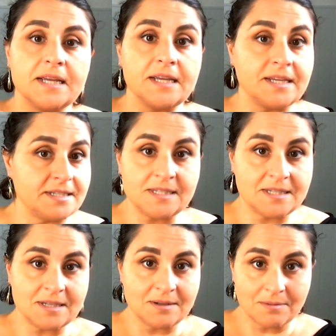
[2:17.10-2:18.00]

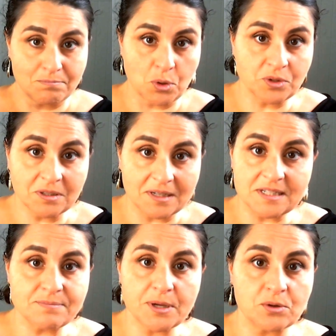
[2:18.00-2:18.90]
it's
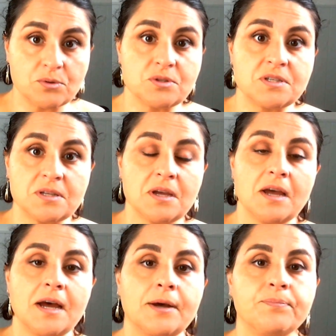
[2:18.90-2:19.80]
pointless, because
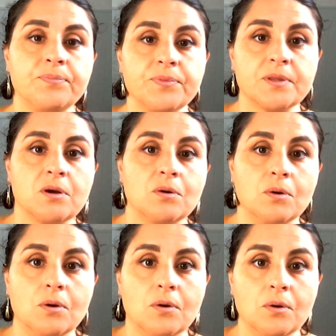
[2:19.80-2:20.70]

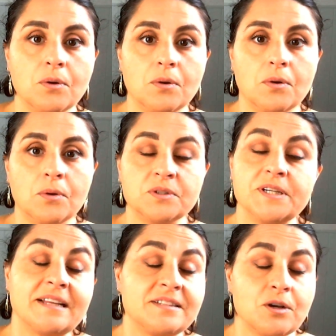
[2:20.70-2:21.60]
all
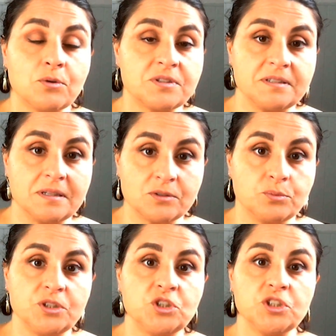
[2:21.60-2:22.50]
the antioxidant
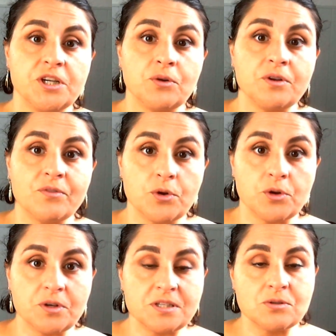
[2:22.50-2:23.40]
which the olive
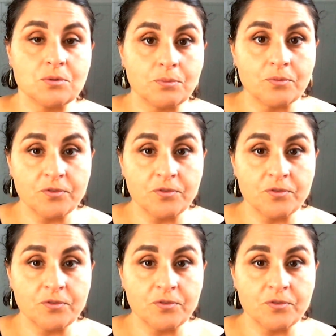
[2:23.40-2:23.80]
oil is so